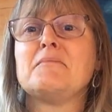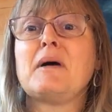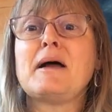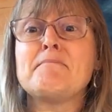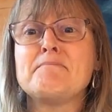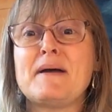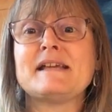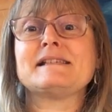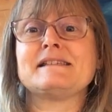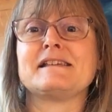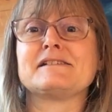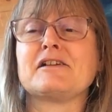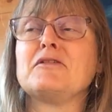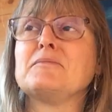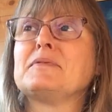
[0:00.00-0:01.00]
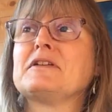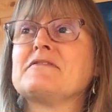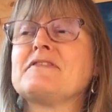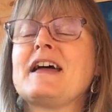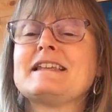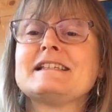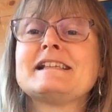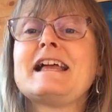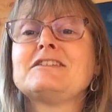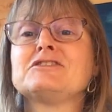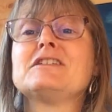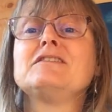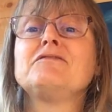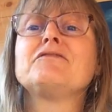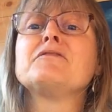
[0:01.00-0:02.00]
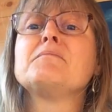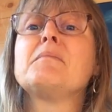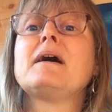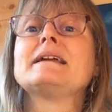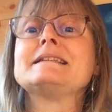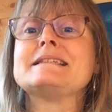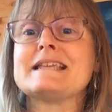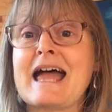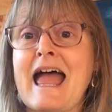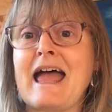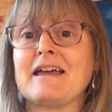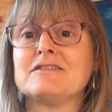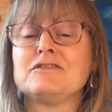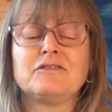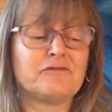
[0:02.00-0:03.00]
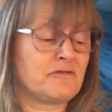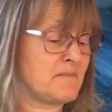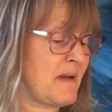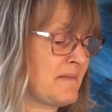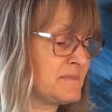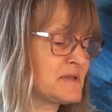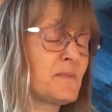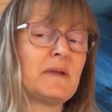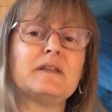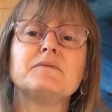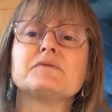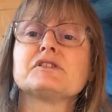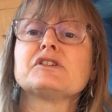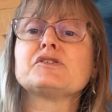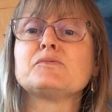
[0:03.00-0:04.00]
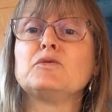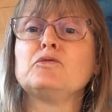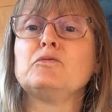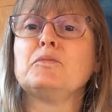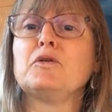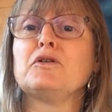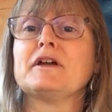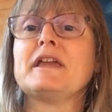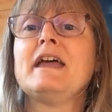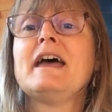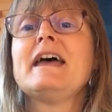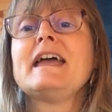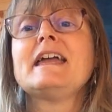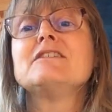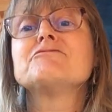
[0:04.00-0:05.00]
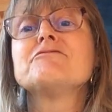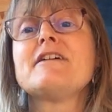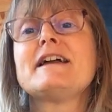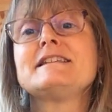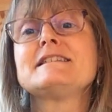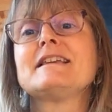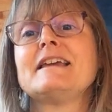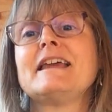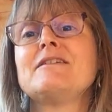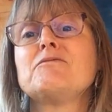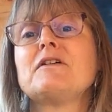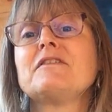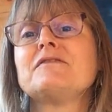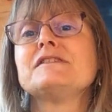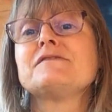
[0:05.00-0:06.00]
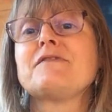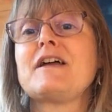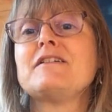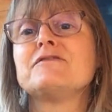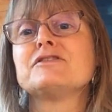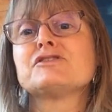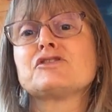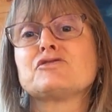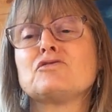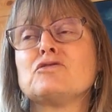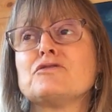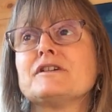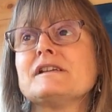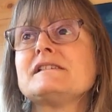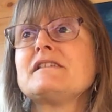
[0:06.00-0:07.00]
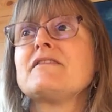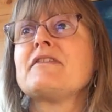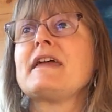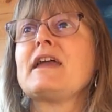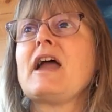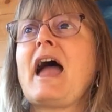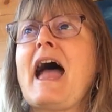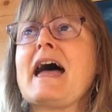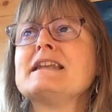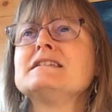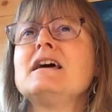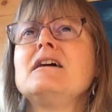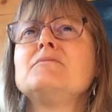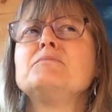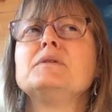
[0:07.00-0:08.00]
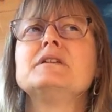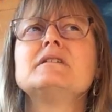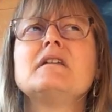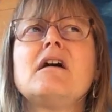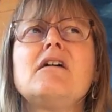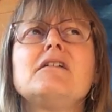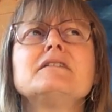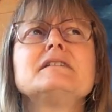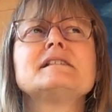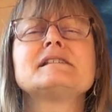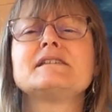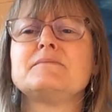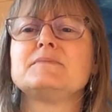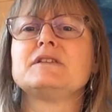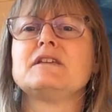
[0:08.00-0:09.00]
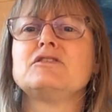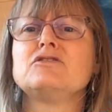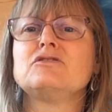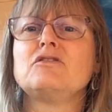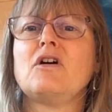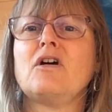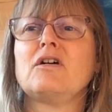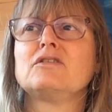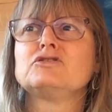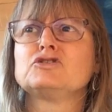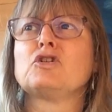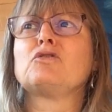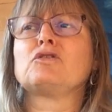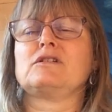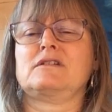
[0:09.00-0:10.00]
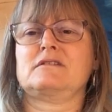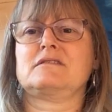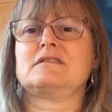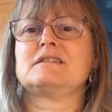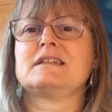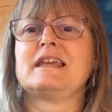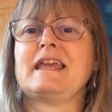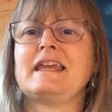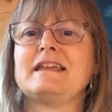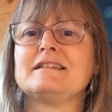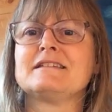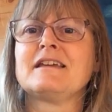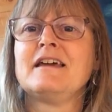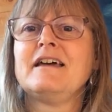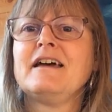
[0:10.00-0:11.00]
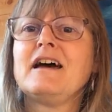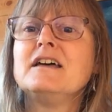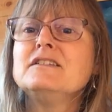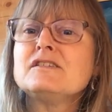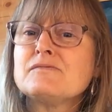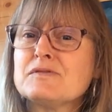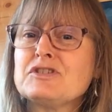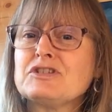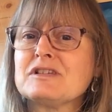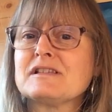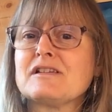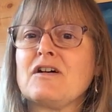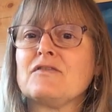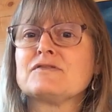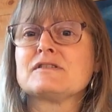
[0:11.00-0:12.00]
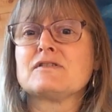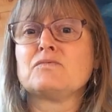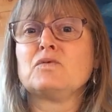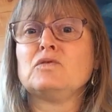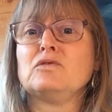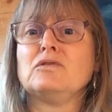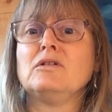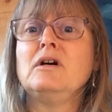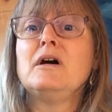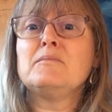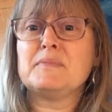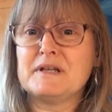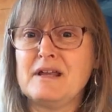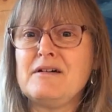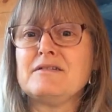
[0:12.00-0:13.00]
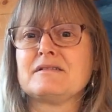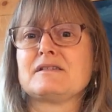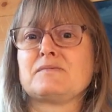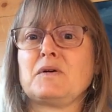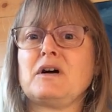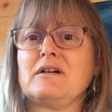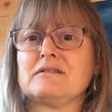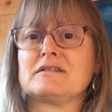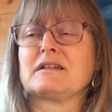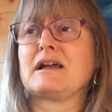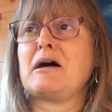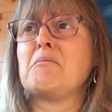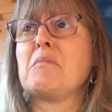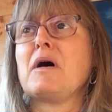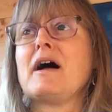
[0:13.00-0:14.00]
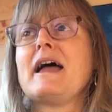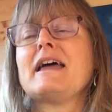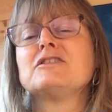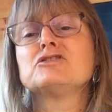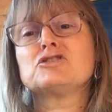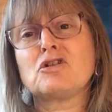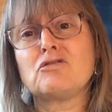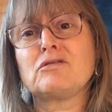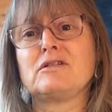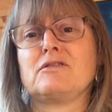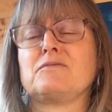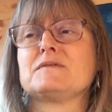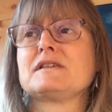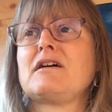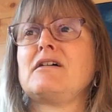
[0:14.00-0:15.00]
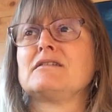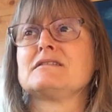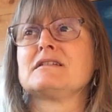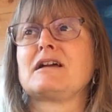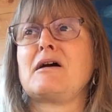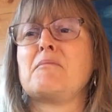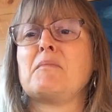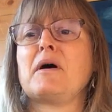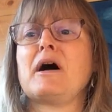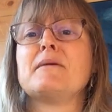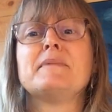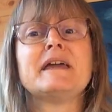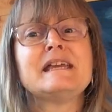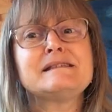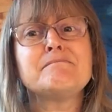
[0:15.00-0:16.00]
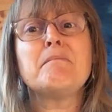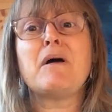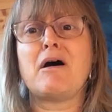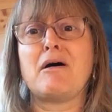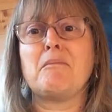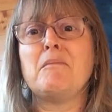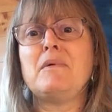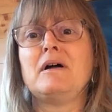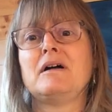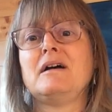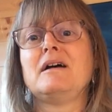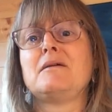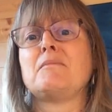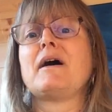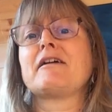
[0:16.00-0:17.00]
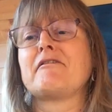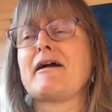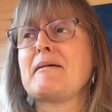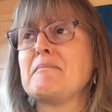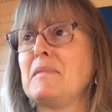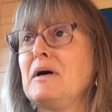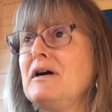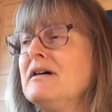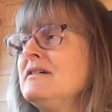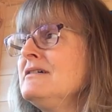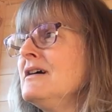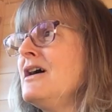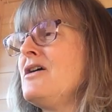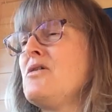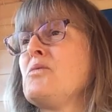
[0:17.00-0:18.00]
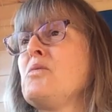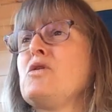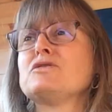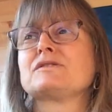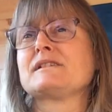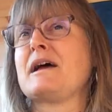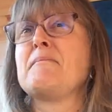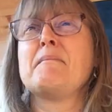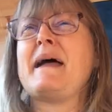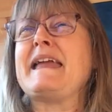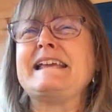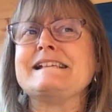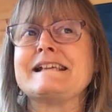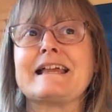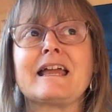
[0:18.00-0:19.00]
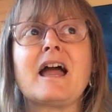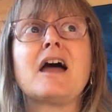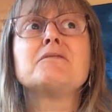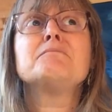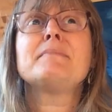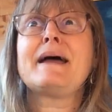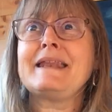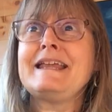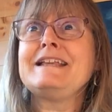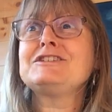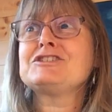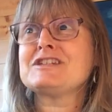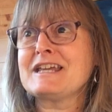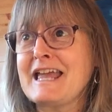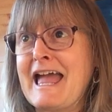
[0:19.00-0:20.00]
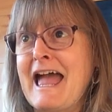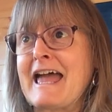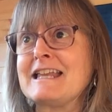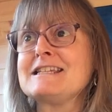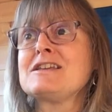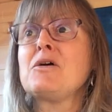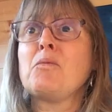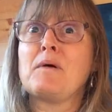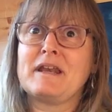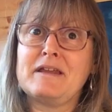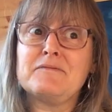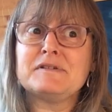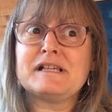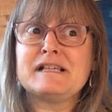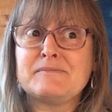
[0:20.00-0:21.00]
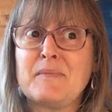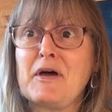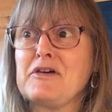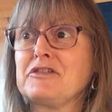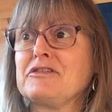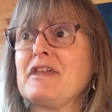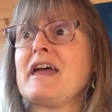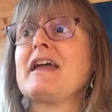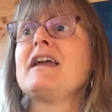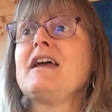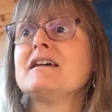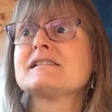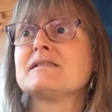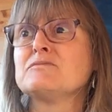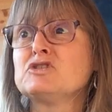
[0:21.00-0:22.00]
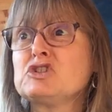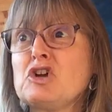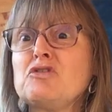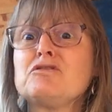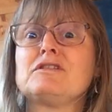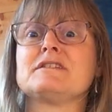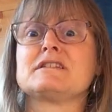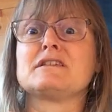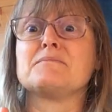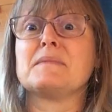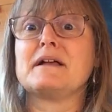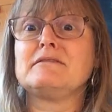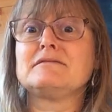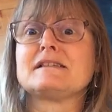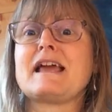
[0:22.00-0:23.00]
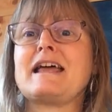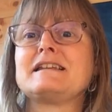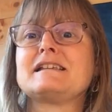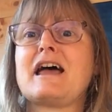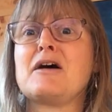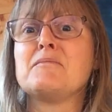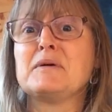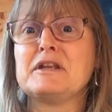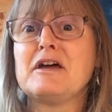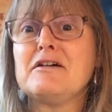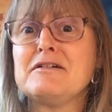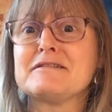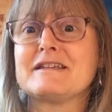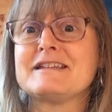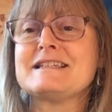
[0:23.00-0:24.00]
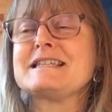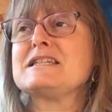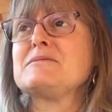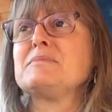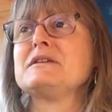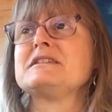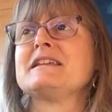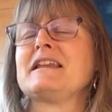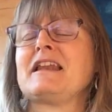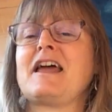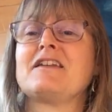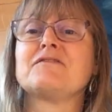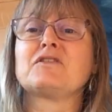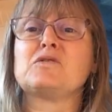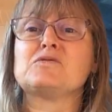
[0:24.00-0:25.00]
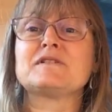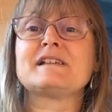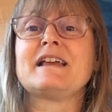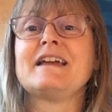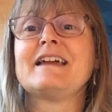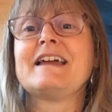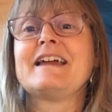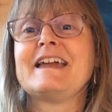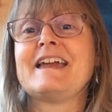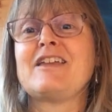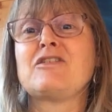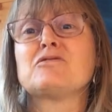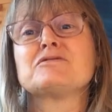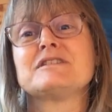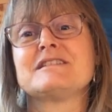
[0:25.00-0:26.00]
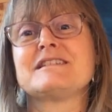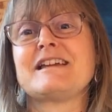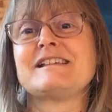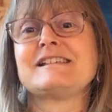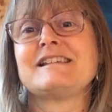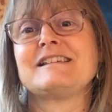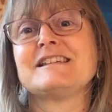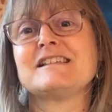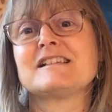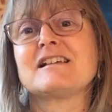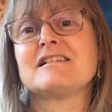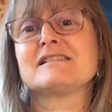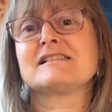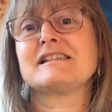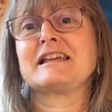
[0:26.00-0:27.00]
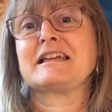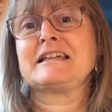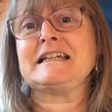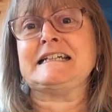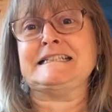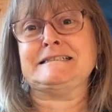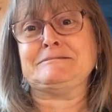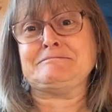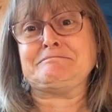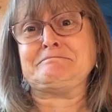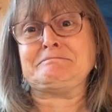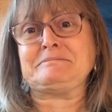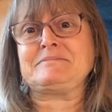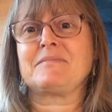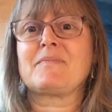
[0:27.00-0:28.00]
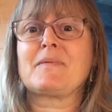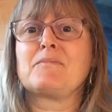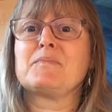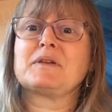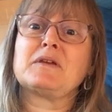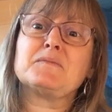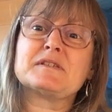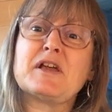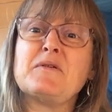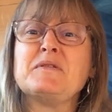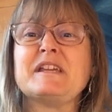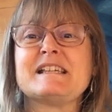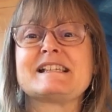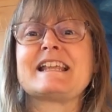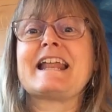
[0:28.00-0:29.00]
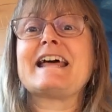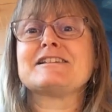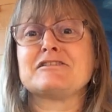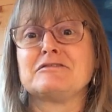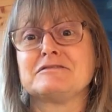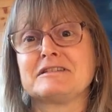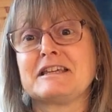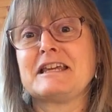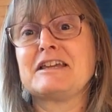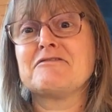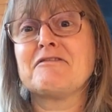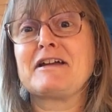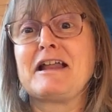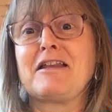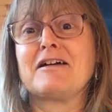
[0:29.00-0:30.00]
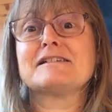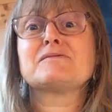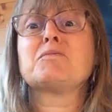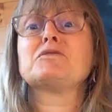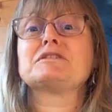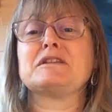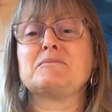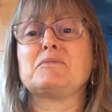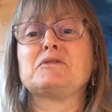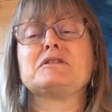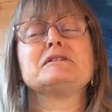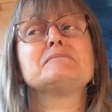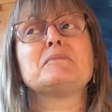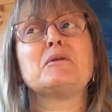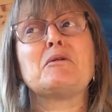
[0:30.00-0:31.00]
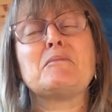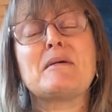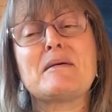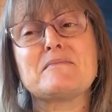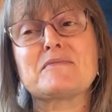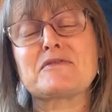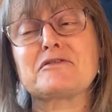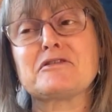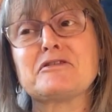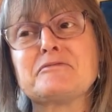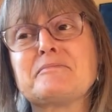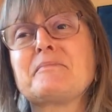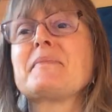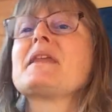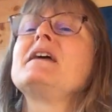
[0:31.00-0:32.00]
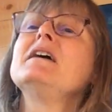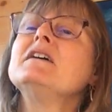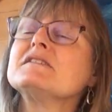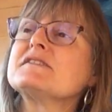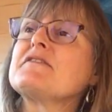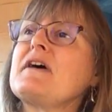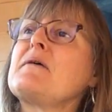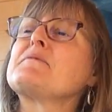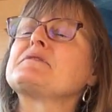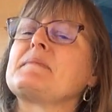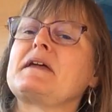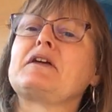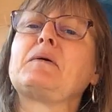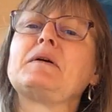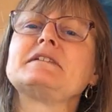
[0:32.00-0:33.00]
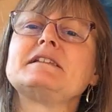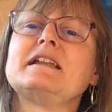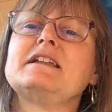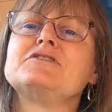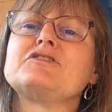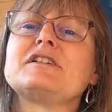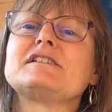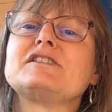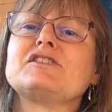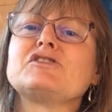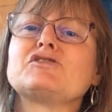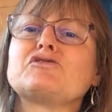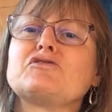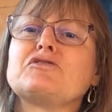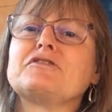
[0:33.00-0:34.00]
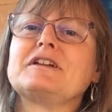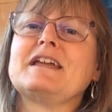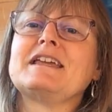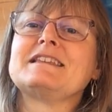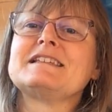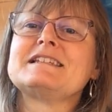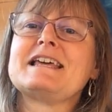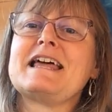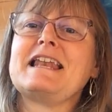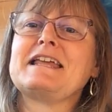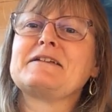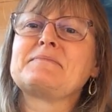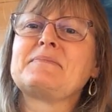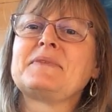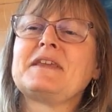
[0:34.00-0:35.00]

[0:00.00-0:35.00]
My best example of that is actually from my dad, who remembers when he was a small boy, he'd read in one of his favourite stories that they had bananas dipped in chocolate to eat. And this was just after the war. Bananas were hard to come by and chocolate was hard to come by. But his mum, my grandma, was amazing and managed to get, when it was his birthday, some chocolate to melt and a banana to dip it in. And of course, he thought it tasted disgusting. But it was only as an adult that he realised what he'd put his poor mum through. So that would make quite an interesting story in the telling.